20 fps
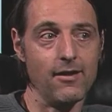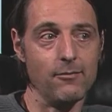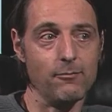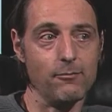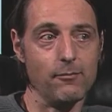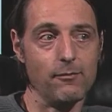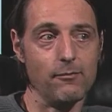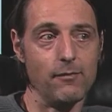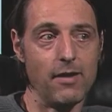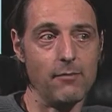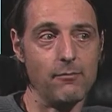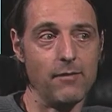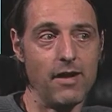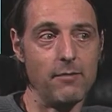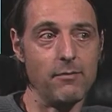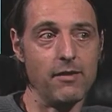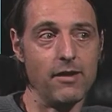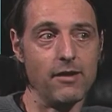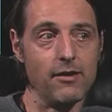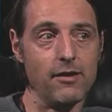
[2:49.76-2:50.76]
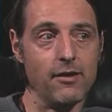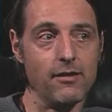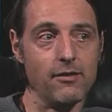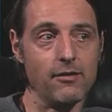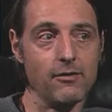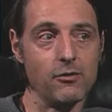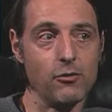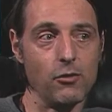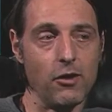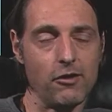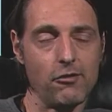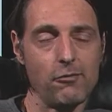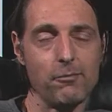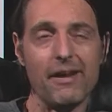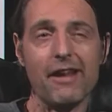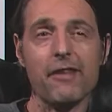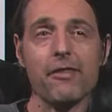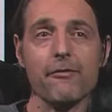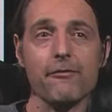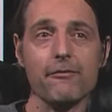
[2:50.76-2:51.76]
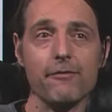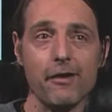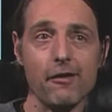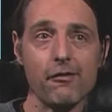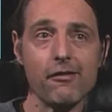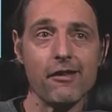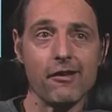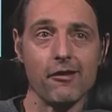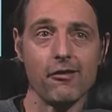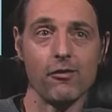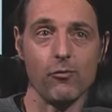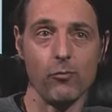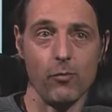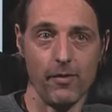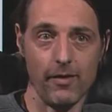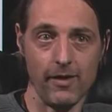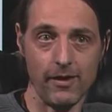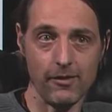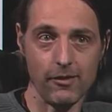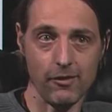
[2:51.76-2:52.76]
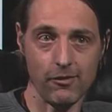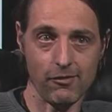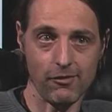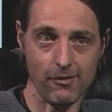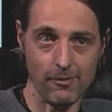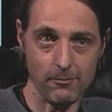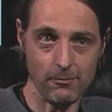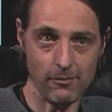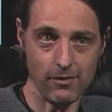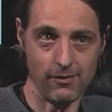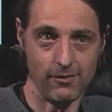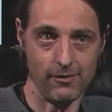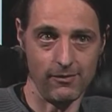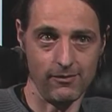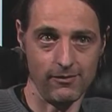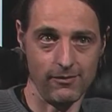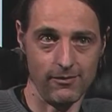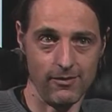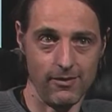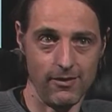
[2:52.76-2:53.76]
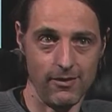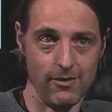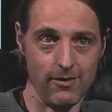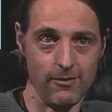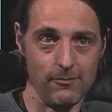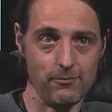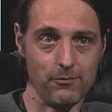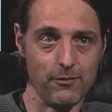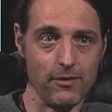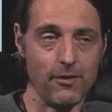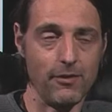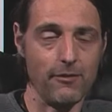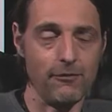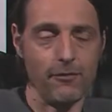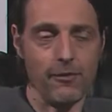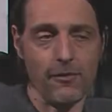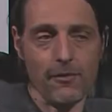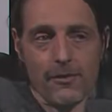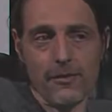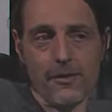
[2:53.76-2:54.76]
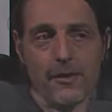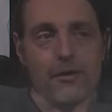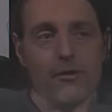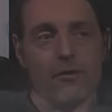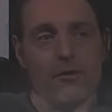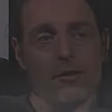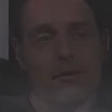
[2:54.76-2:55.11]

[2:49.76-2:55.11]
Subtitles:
Maybe to explain the physics within the symbol, the first thing you